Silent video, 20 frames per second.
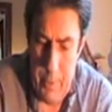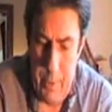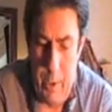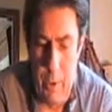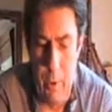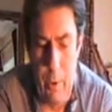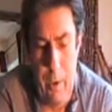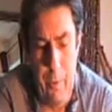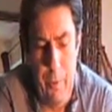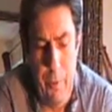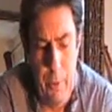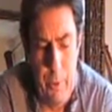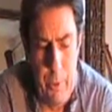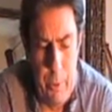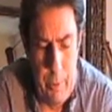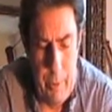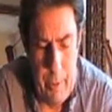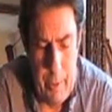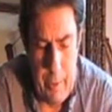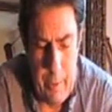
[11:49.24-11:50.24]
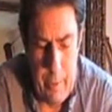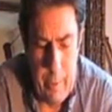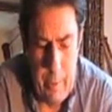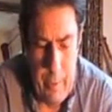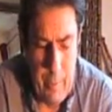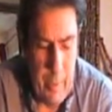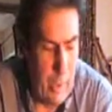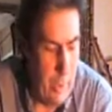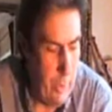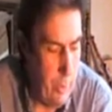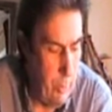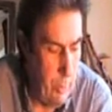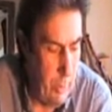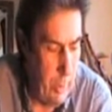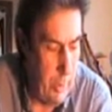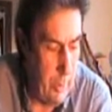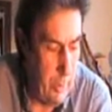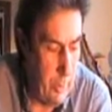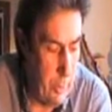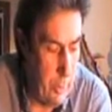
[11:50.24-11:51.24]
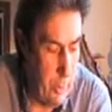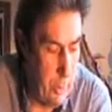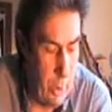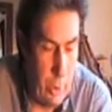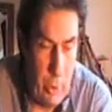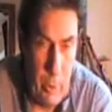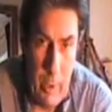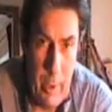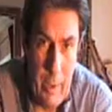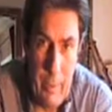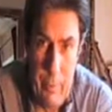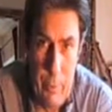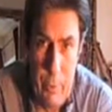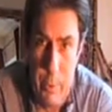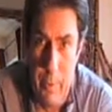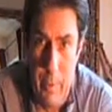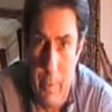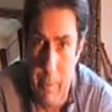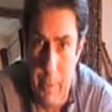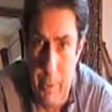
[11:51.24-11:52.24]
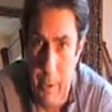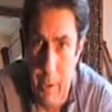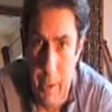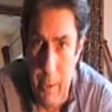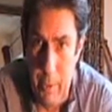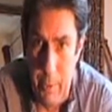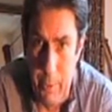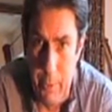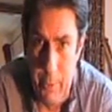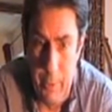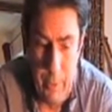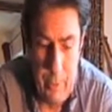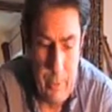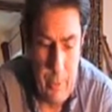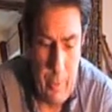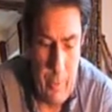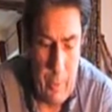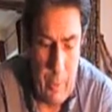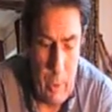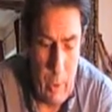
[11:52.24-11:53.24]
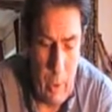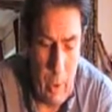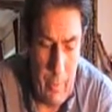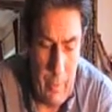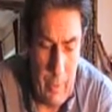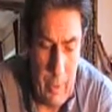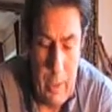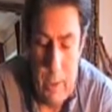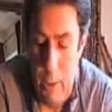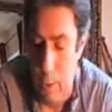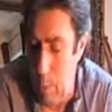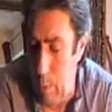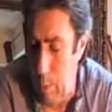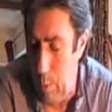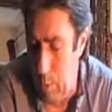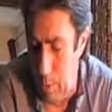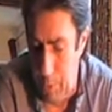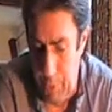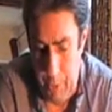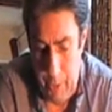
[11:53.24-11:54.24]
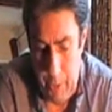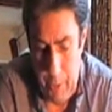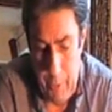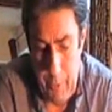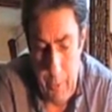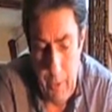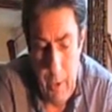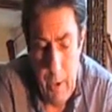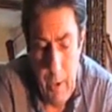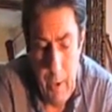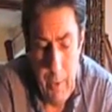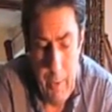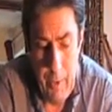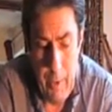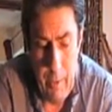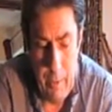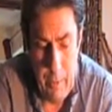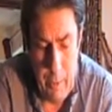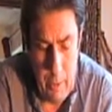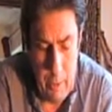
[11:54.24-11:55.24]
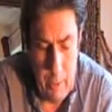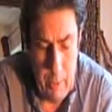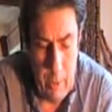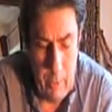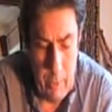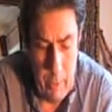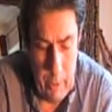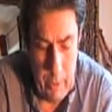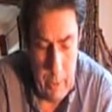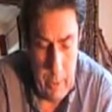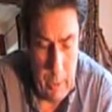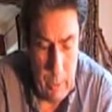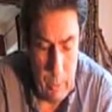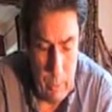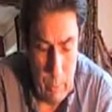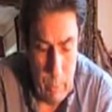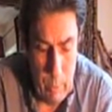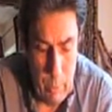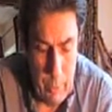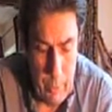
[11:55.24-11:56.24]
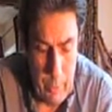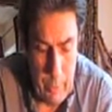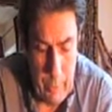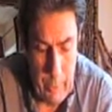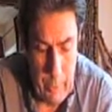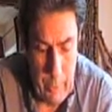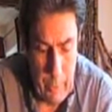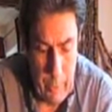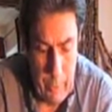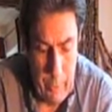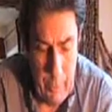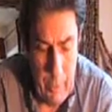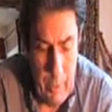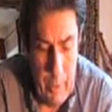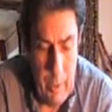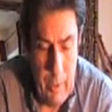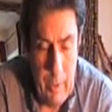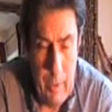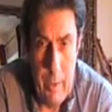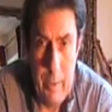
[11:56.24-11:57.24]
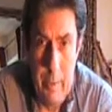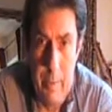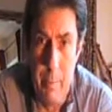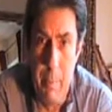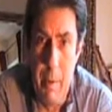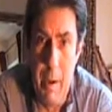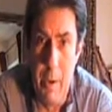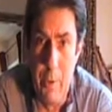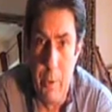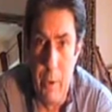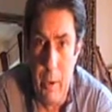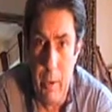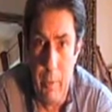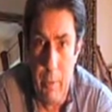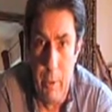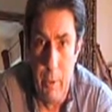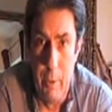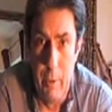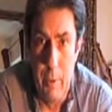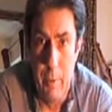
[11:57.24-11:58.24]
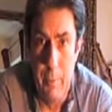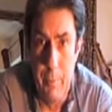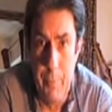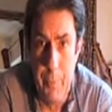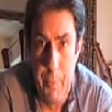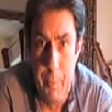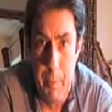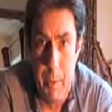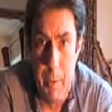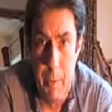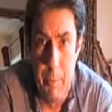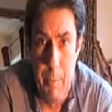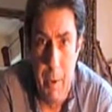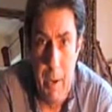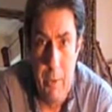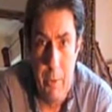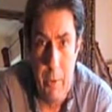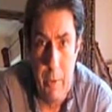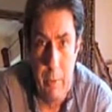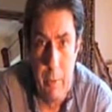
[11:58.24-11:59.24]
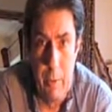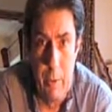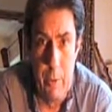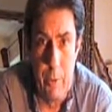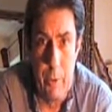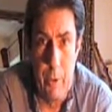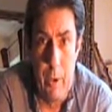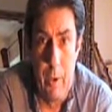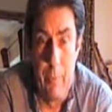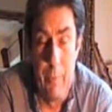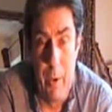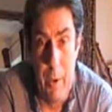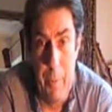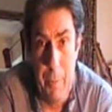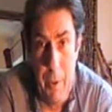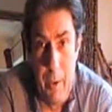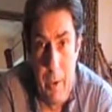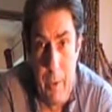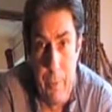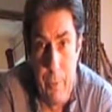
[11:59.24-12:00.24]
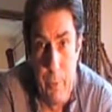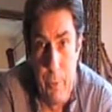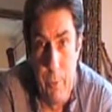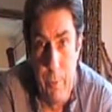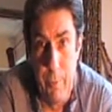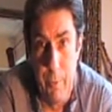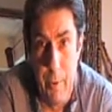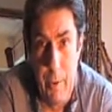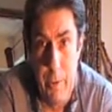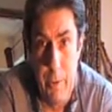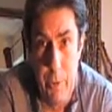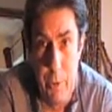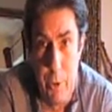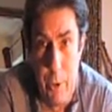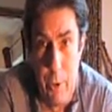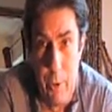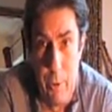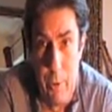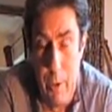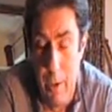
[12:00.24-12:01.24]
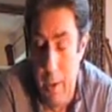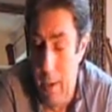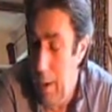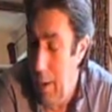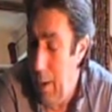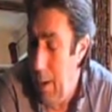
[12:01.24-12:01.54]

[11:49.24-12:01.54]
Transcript: So if you're doing it like that, you need 2 handfuls of everything else so that you have equal quantities. The only thing you don't need equal quantities of is the mandrake root, because mandrake roots are very powerful, very strong,